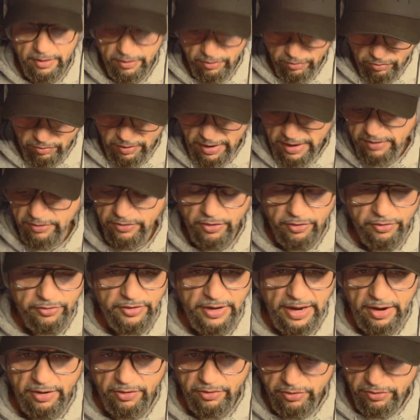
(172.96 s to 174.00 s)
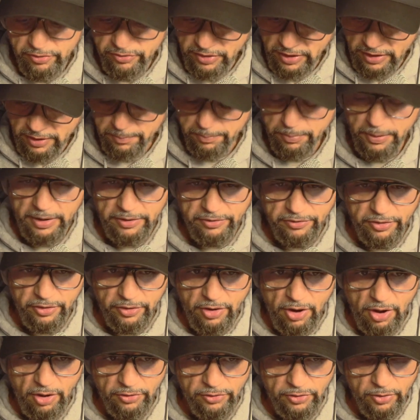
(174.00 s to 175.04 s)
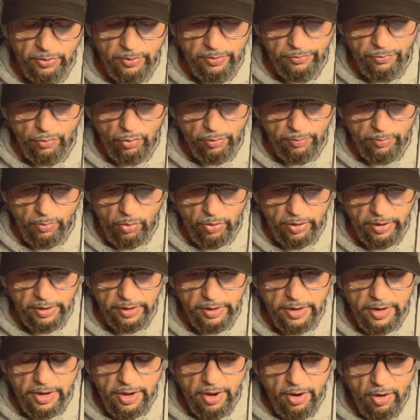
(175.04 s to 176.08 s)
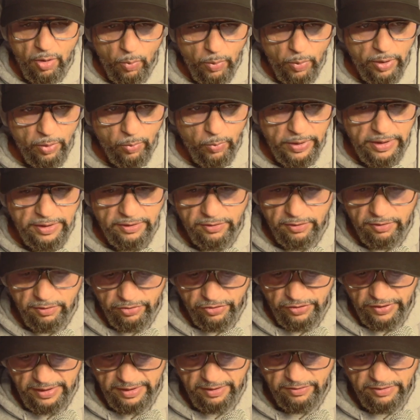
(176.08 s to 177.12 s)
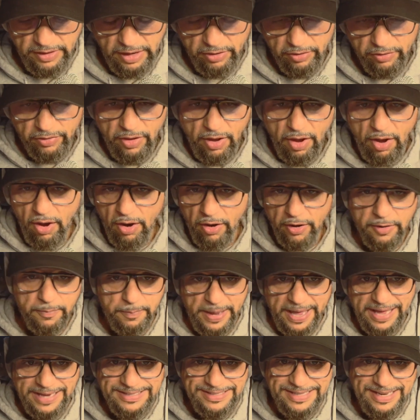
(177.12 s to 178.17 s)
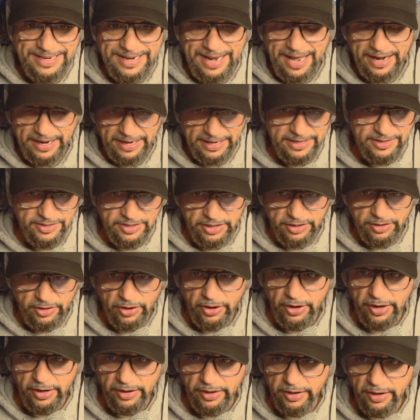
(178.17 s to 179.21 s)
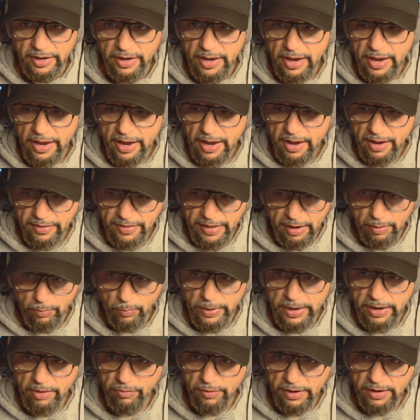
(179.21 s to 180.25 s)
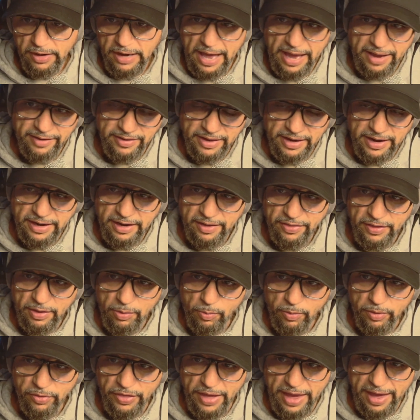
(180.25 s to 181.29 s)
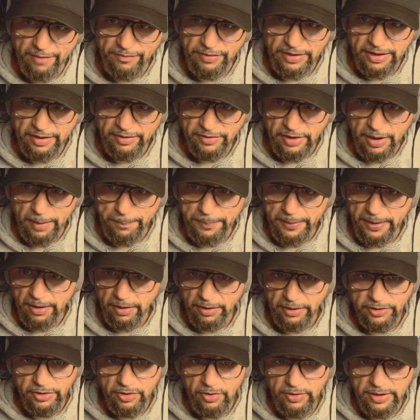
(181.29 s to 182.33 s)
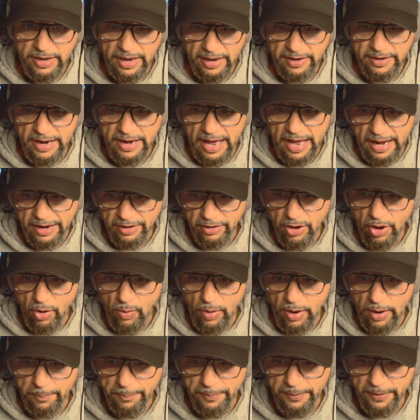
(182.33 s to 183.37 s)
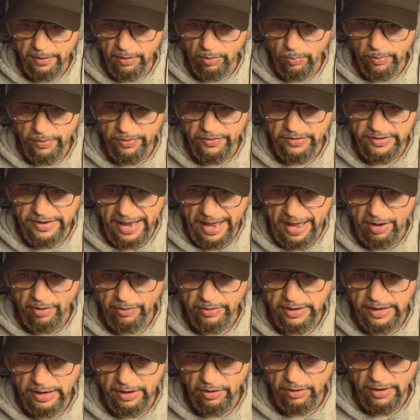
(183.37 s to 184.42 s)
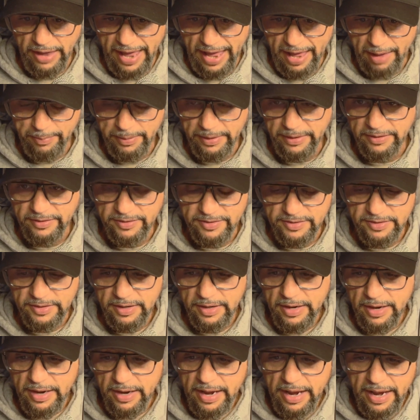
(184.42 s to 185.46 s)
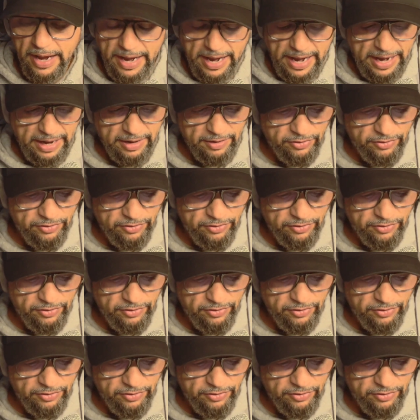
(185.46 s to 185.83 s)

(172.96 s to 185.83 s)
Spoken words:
raise their standards, and embrace their call to and for more, where we do things that are the hard best and not easy good. That we realize that anything worth having is uphill, and you cannot go uphill with downhill habits. And